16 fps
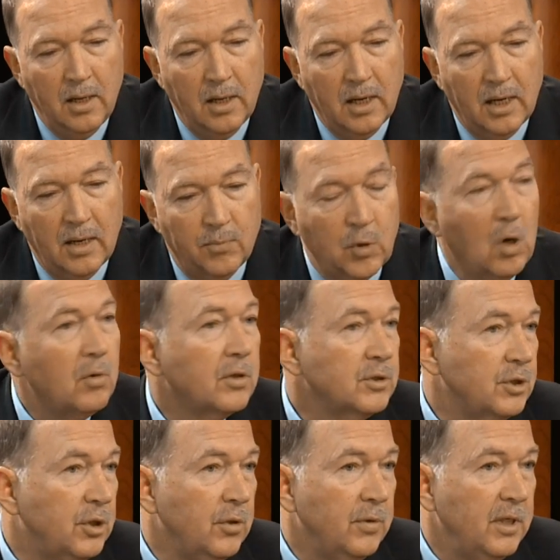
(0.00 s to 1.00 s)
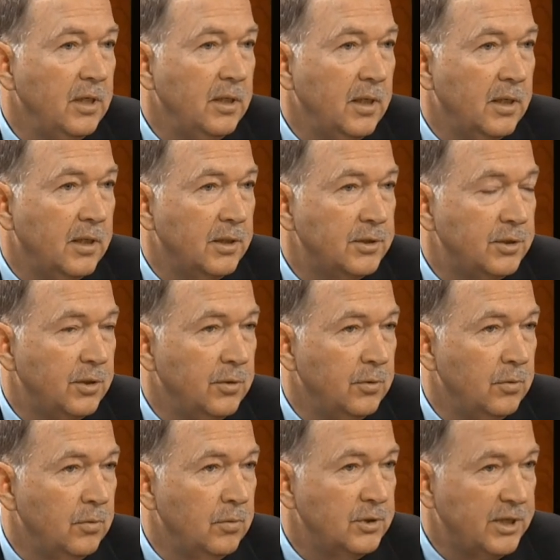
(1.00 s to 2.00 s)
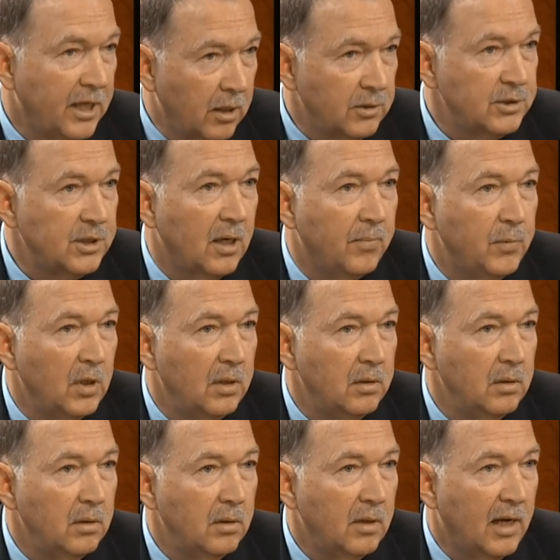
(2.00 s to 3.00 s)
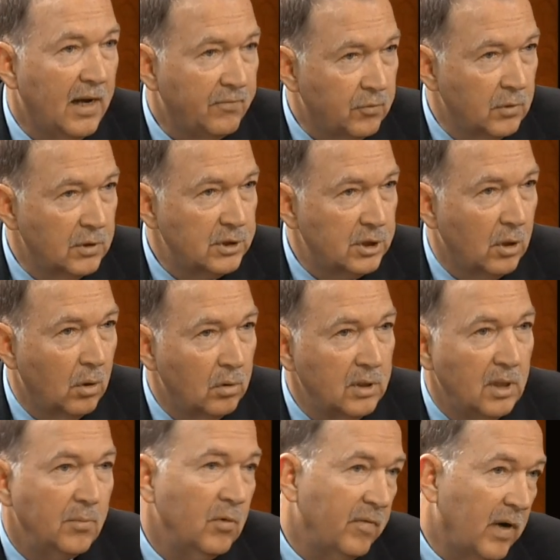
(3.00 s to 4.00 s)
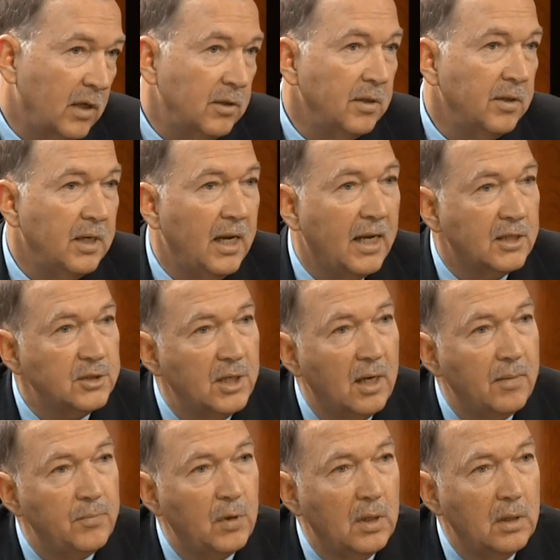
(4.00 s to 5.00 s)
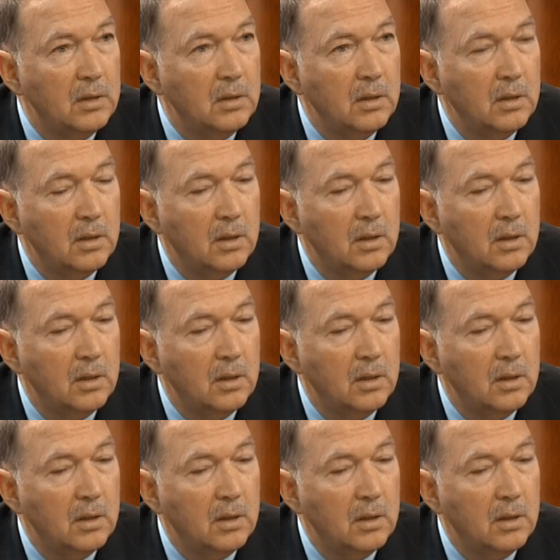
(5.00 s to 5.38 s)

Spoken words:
A broker's duty is to sell something. After it's sold, they move on to the next something.